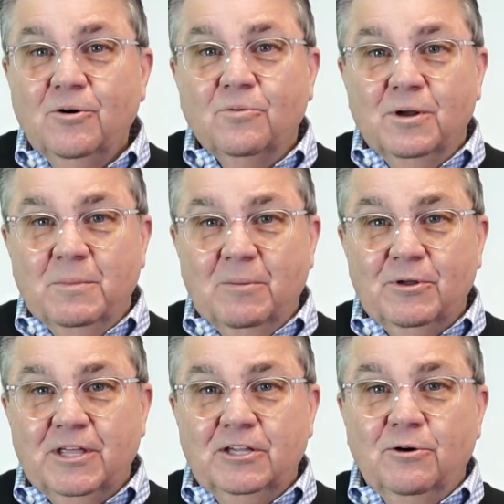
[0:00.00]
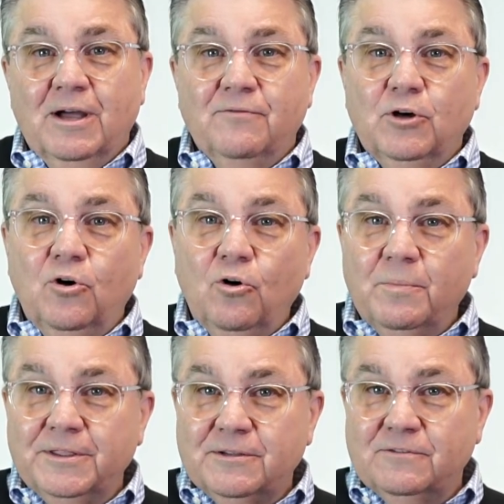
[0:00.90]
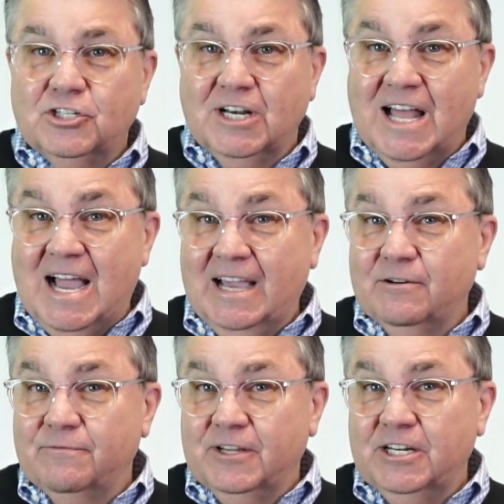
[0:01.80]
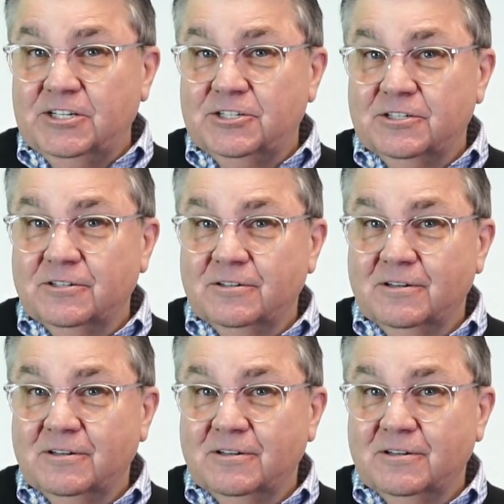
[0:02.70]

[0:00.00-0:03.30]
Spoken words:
Remember that you have the whole month of July to finish.